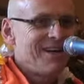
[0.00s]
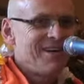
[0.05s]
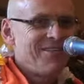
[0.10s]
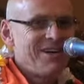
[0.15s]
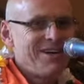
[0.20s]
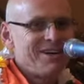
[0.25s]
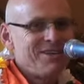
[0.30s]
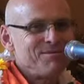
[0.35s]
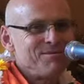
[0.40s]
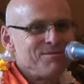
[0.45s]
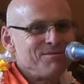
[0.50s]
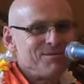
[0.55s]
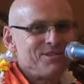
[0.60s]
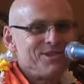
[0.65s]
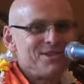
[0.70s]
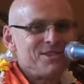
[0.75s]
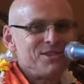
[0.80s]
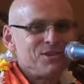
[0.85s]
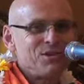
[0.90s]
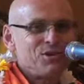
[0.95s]
well,
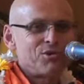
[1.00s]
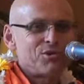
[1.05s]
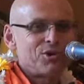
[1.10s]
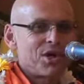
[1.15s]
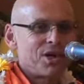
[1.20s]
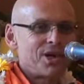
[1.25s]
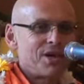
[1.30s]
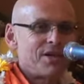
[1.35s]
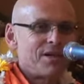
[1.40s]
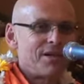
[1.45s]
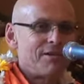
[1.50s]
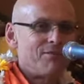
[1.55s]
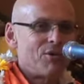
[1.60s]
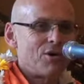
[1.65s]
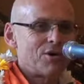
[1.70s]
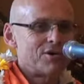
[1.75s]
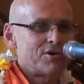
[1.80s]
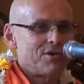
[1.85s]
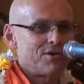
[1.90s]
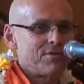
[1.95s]
you know, okay, he
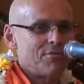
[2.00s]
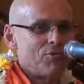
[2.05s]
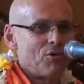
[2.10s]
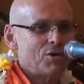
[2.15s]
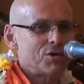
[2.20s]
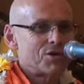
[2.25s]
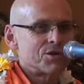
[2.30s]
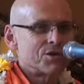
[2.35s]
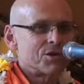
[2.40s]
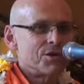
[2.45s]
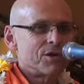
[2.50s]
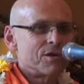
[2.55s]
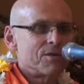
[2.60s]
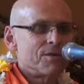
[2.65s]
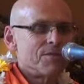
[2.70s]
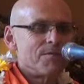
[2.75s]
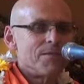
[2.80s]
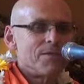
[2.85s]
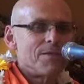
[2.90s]
walked on water.